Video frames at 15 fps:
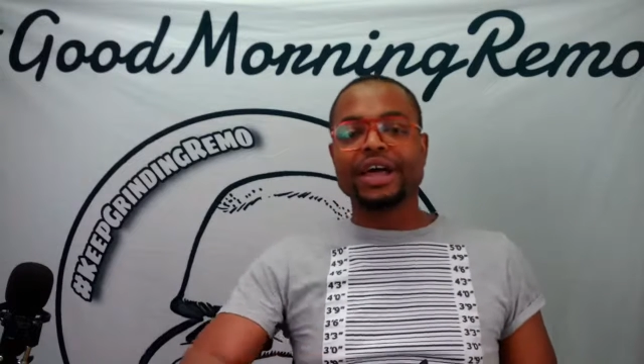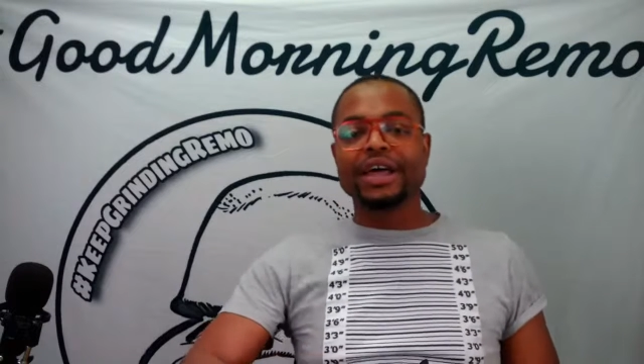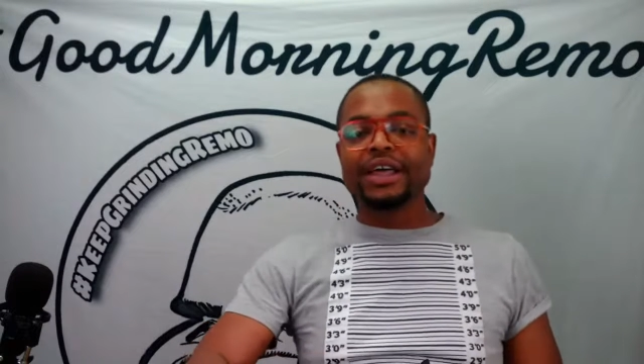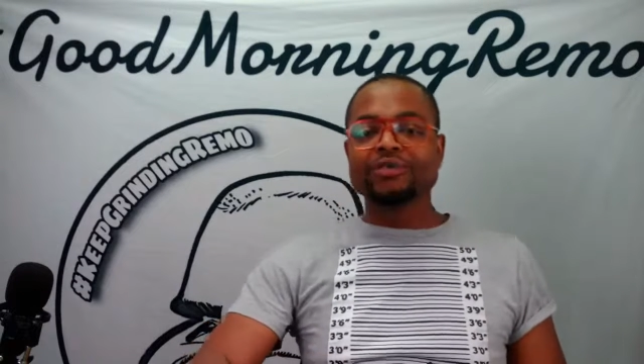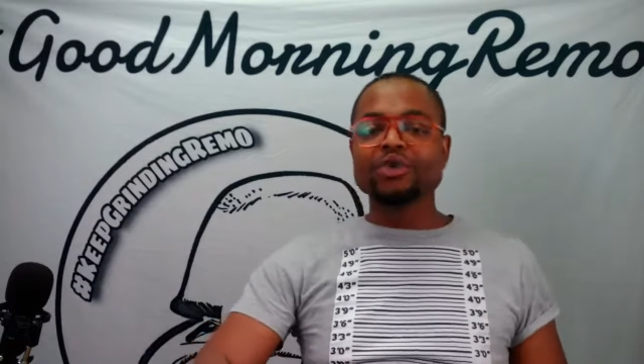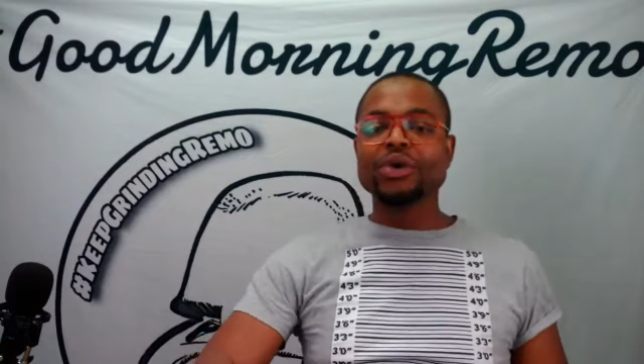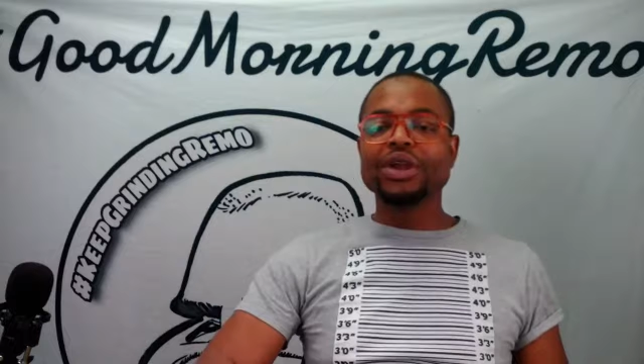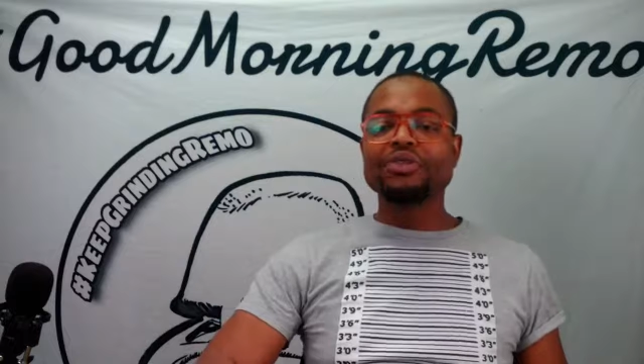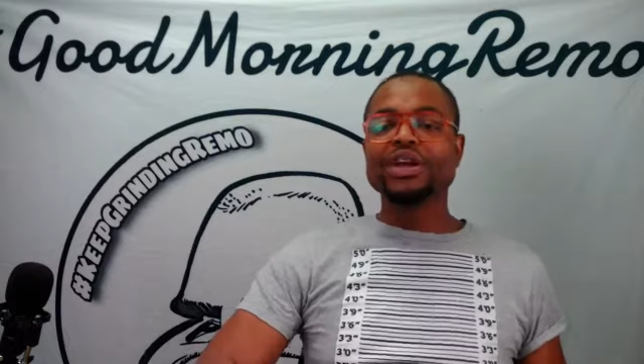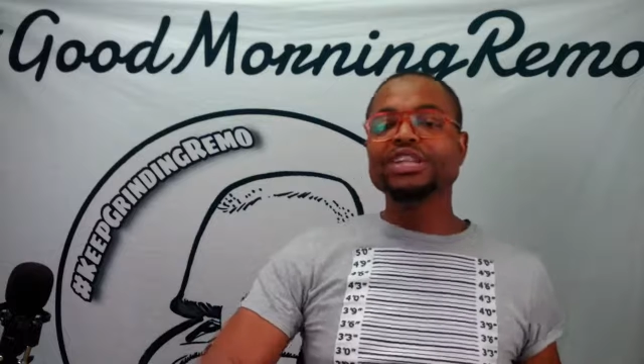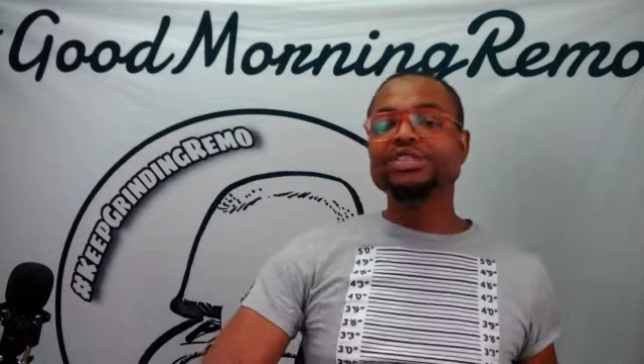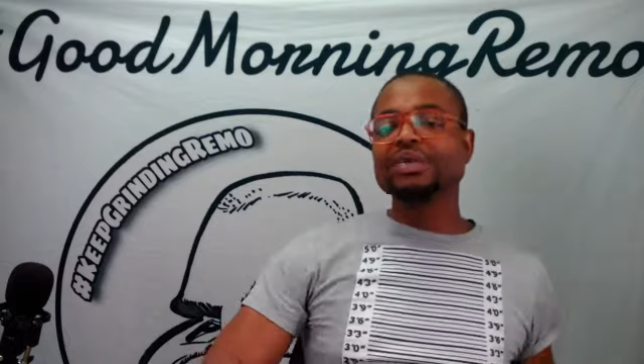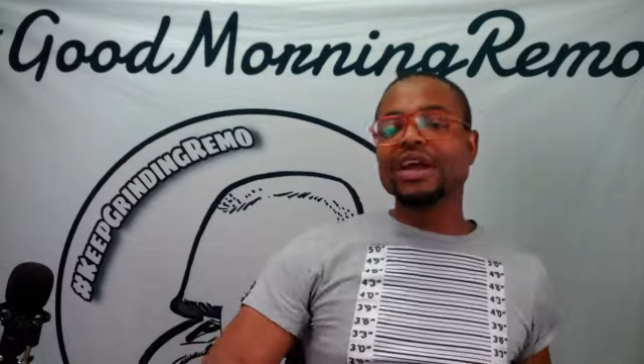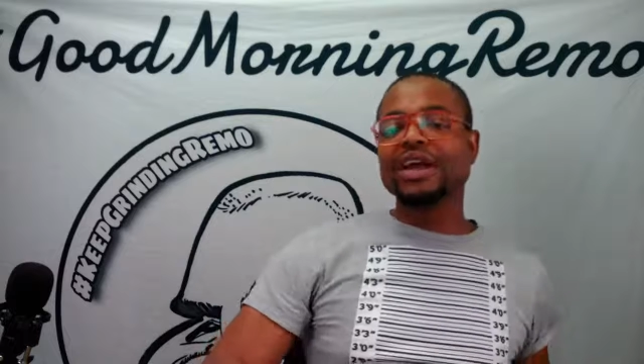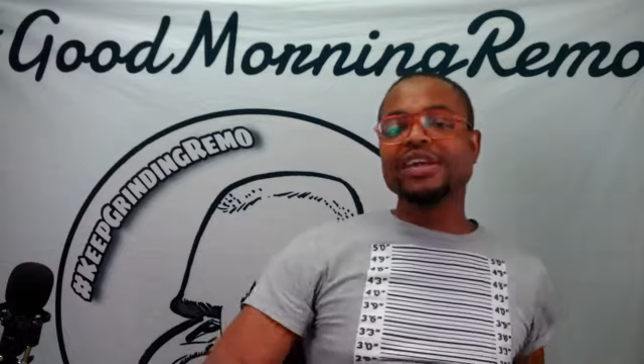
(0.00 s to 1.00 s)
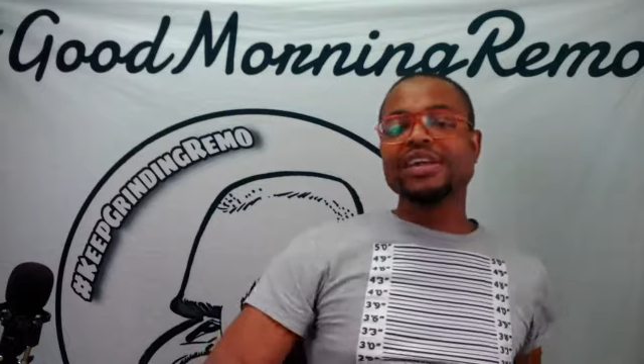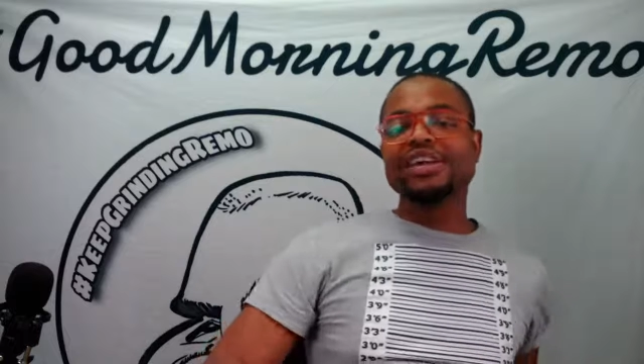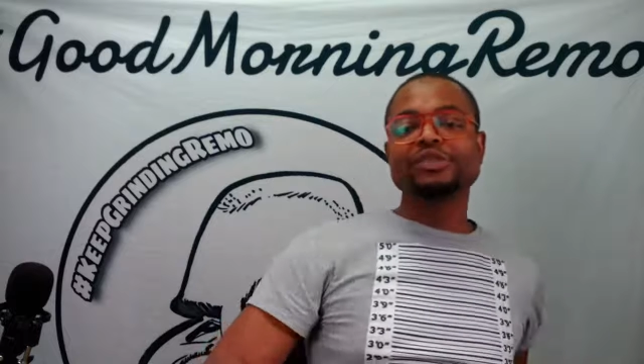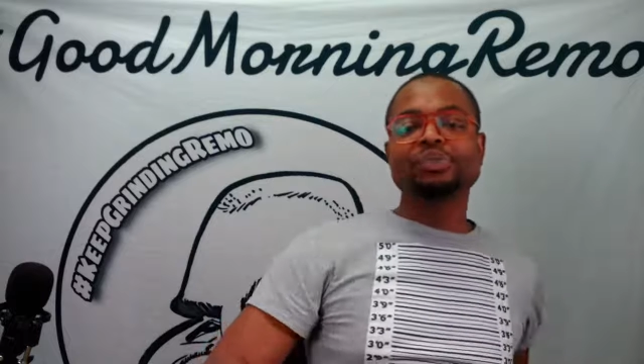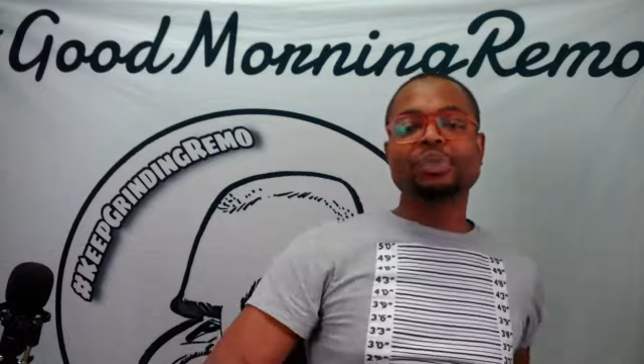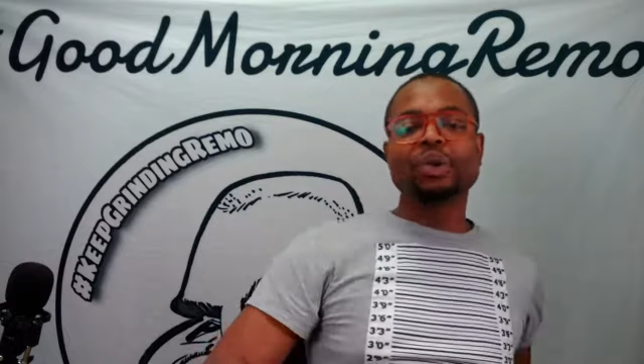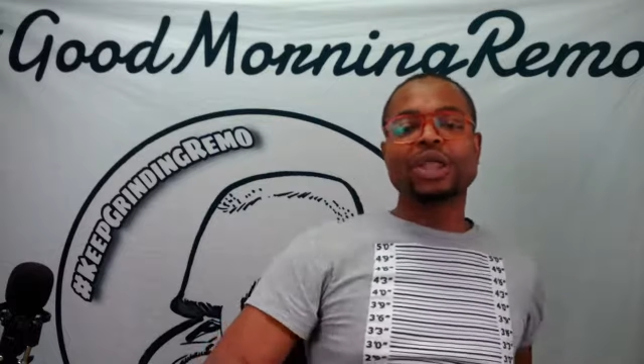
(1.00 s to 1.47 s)
If you in the Richmond area,
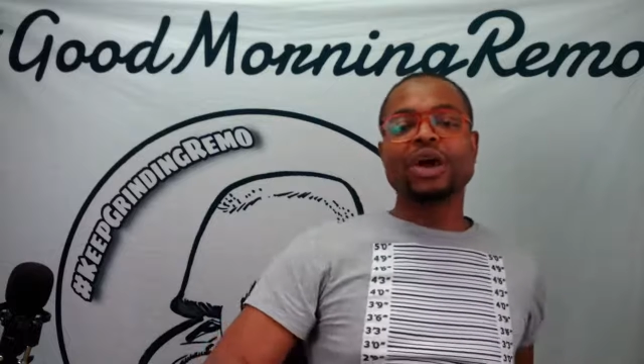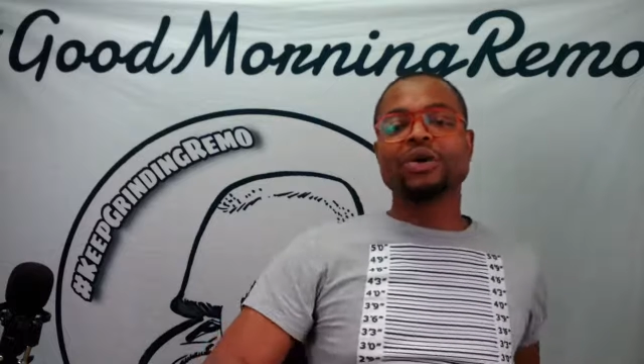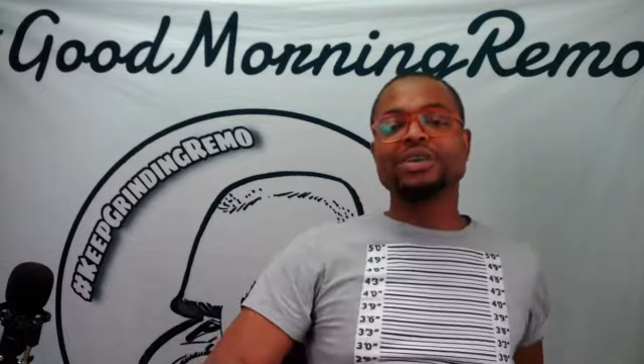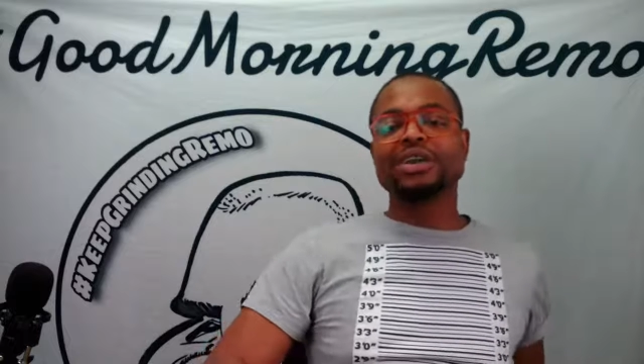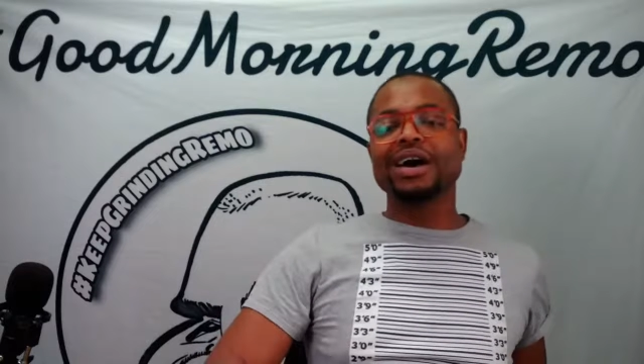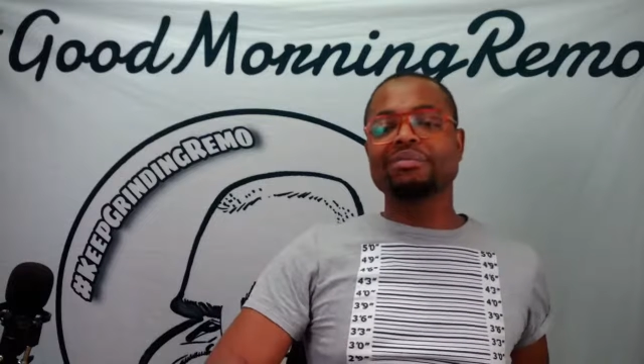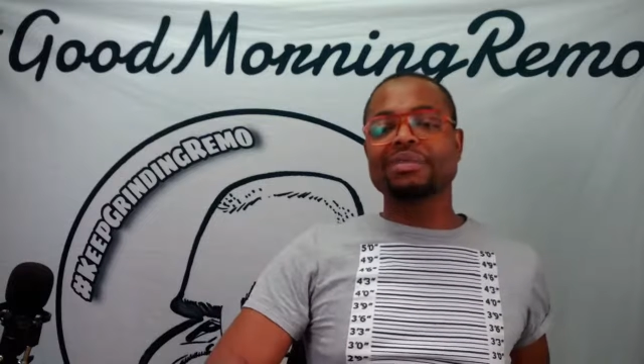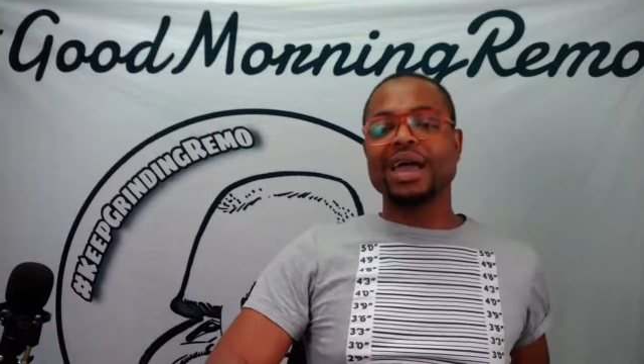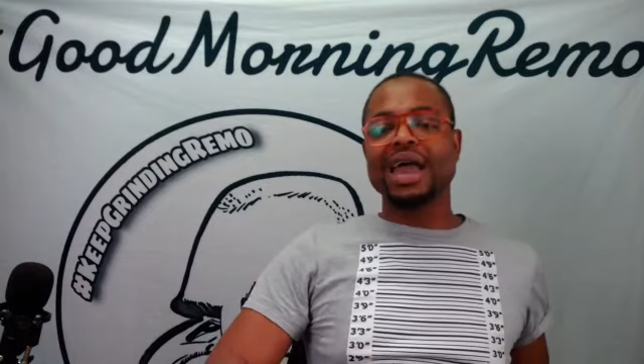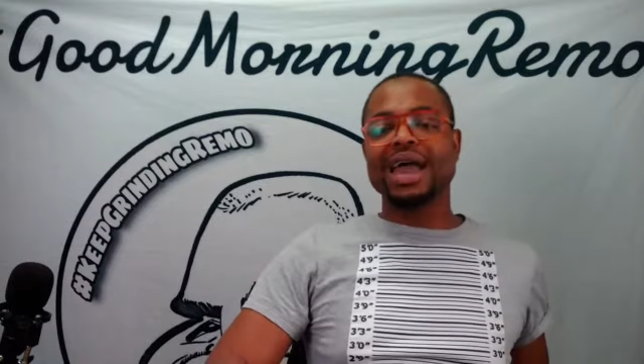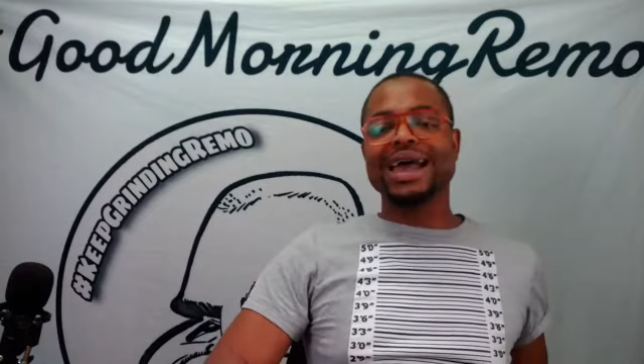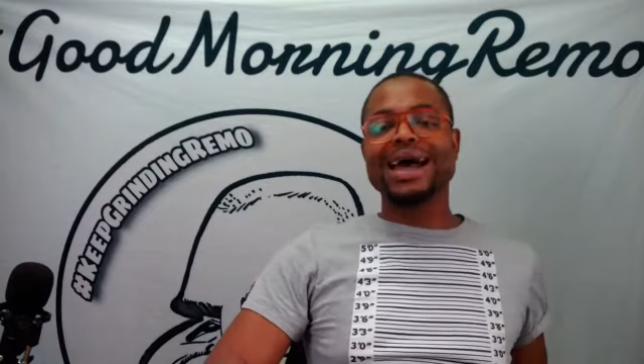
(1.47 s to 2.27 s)
just pull on up, man.